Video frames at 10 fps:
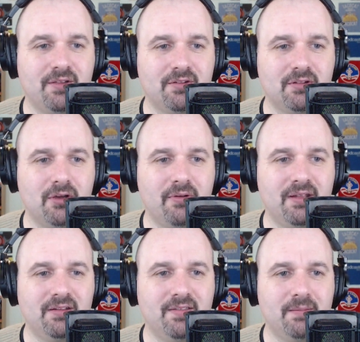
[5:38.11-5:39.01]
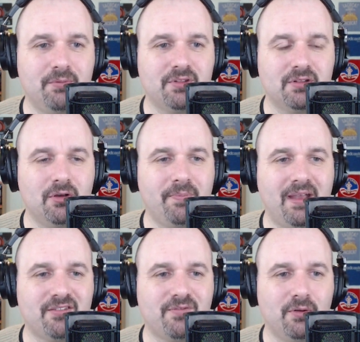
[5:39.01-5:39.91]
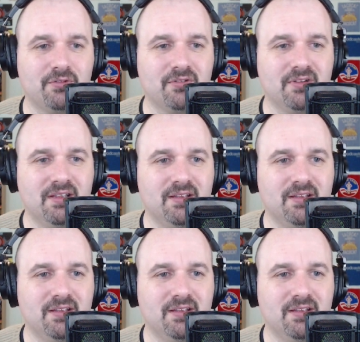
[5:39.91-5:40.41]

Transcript: on the low end and then put the low pass filter,